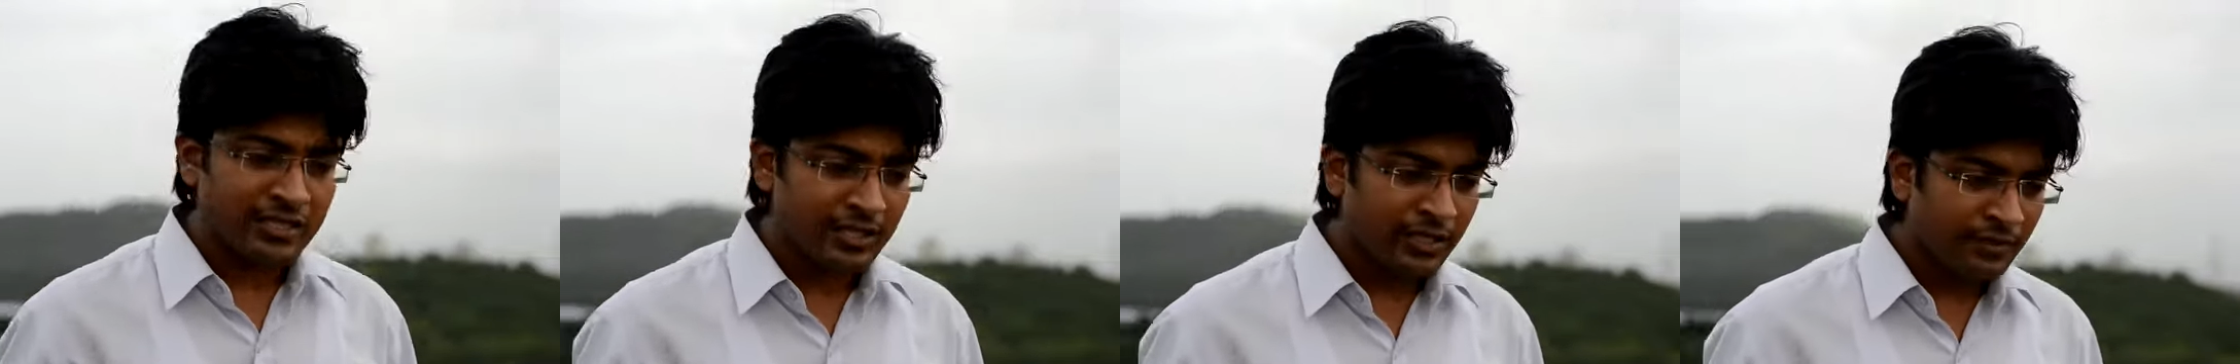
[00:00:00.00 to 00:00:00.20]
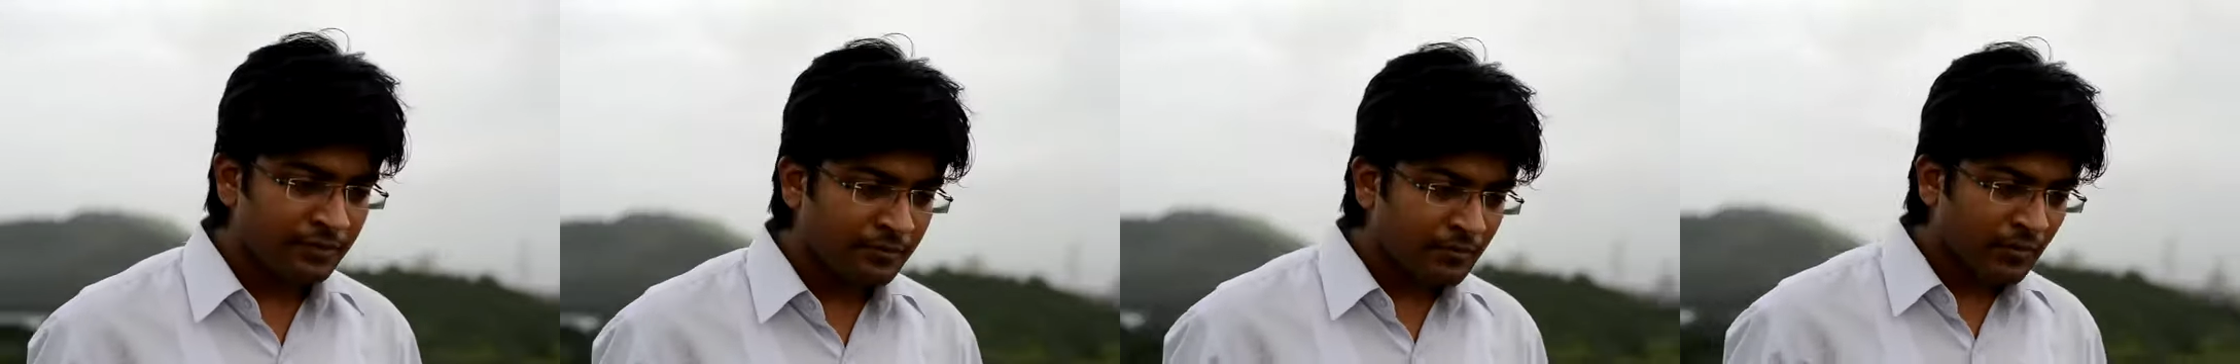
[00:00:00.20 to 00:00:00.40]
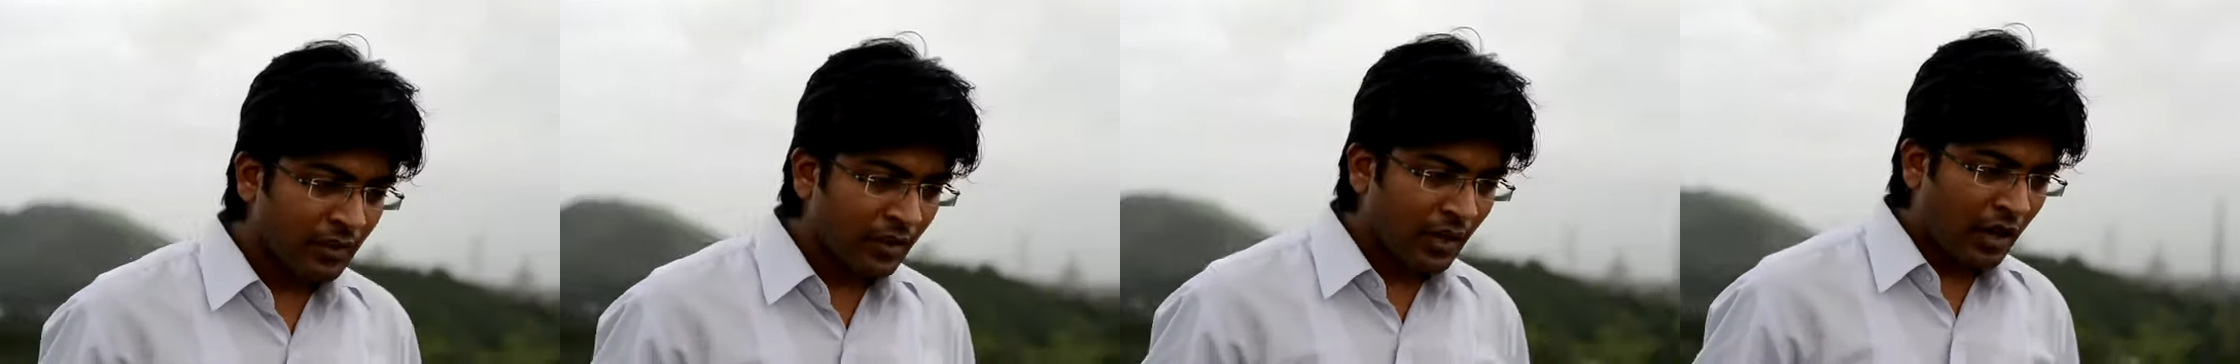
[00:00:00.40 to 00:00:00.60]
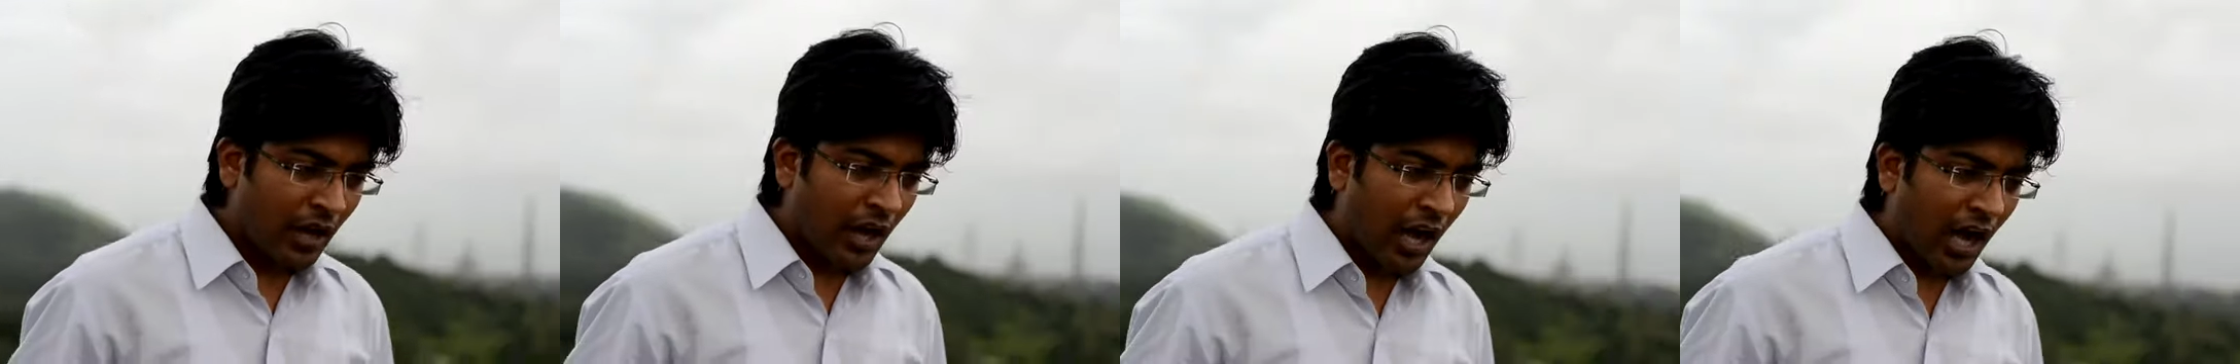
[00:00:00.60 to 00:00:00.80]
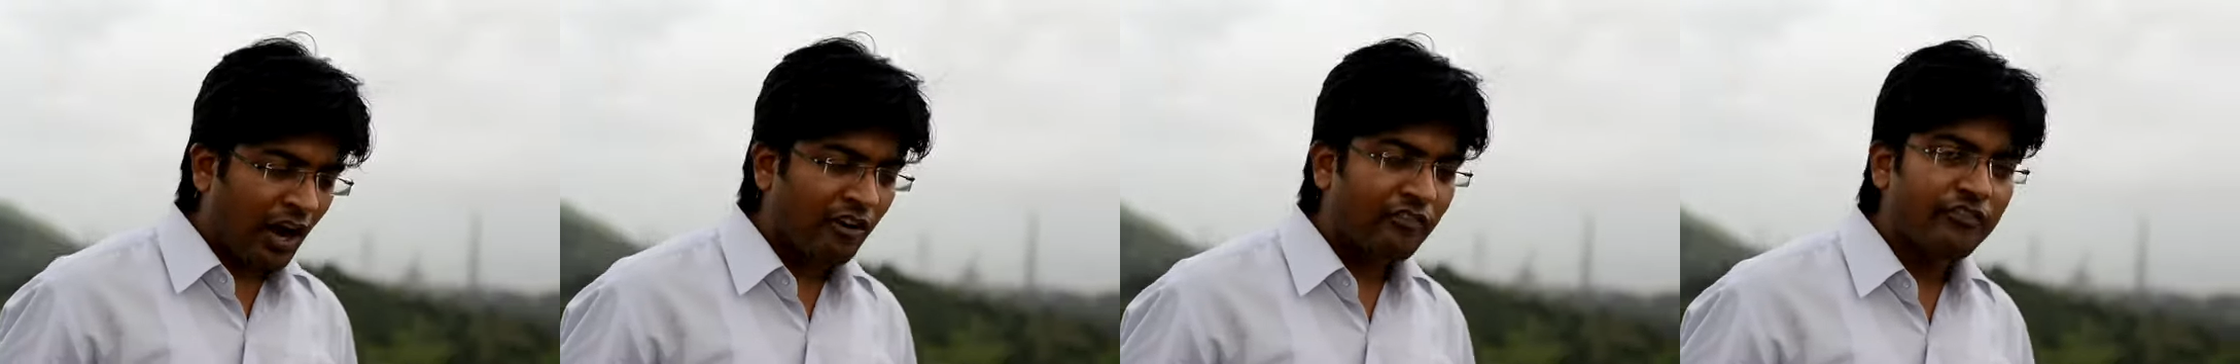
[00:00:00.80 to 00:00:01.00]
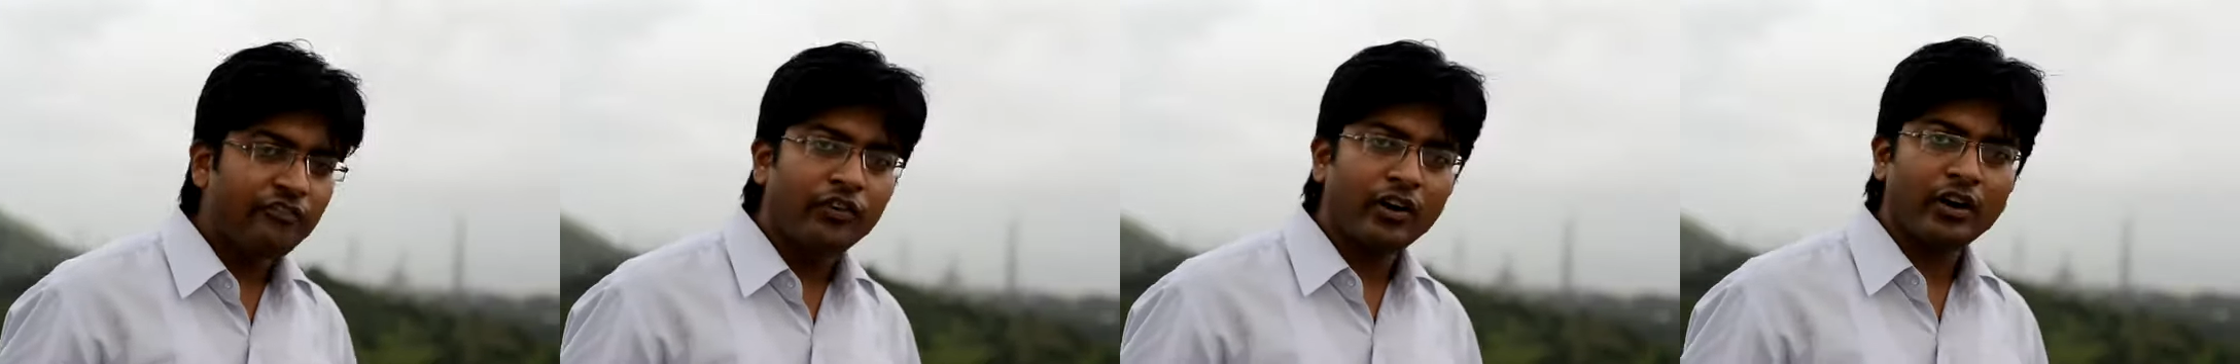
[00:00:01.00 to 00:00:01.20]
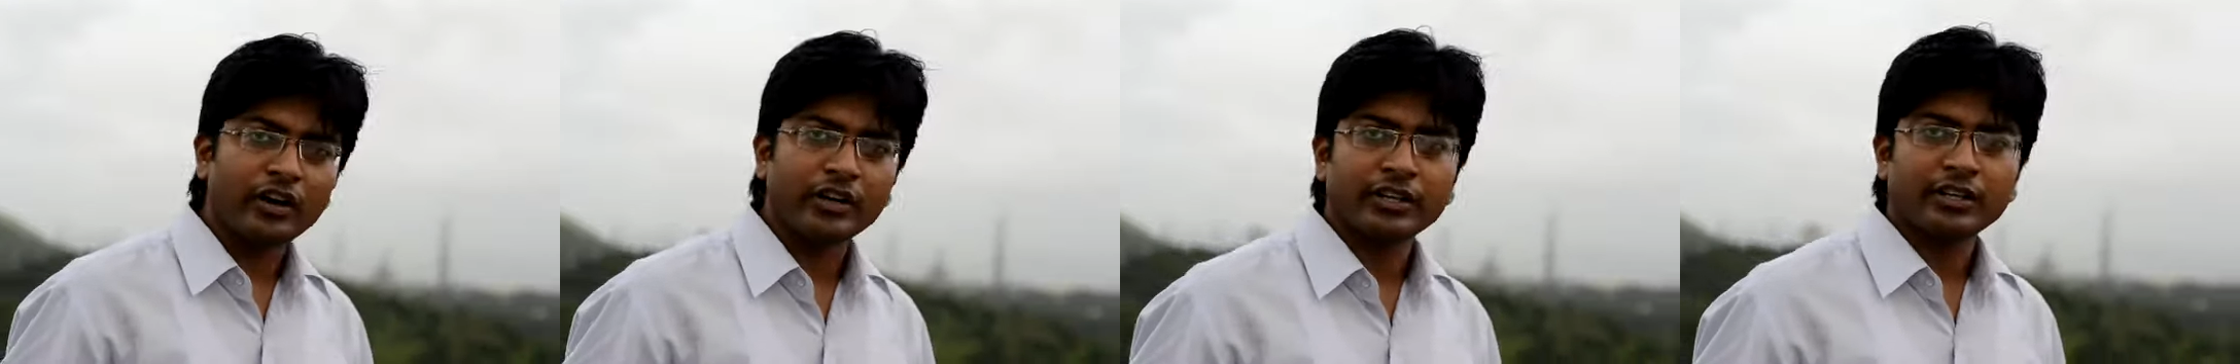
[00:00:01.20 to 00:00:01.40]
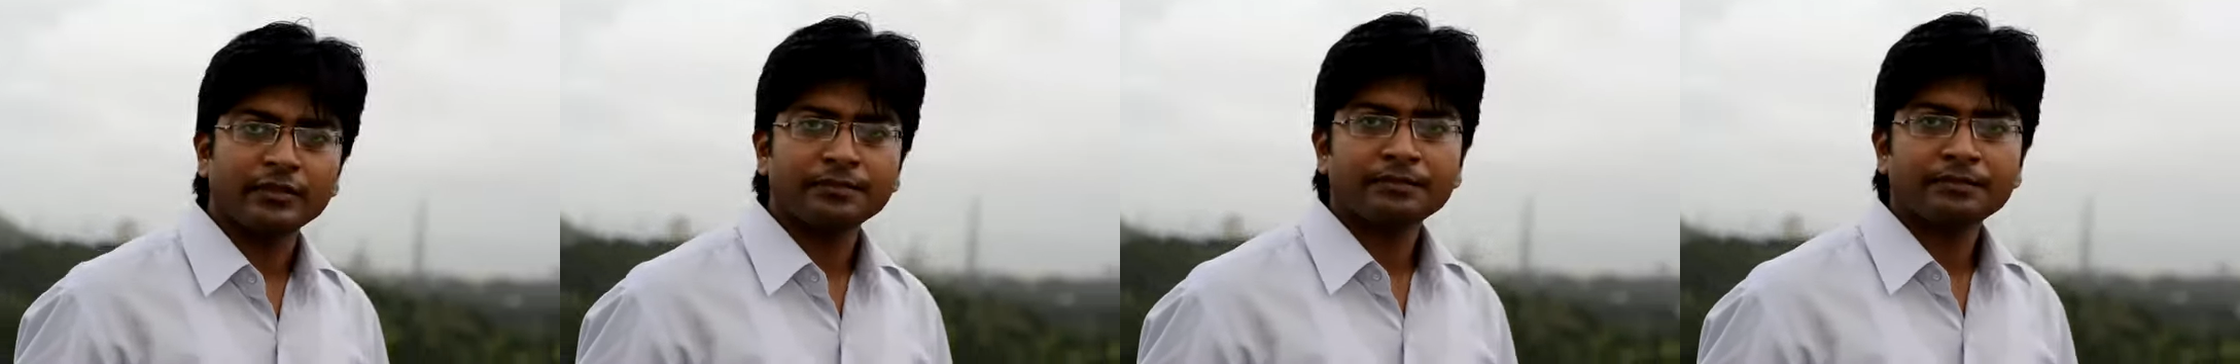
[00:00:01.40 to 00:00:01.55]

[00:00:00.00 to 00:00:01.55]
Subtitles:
in, I've worked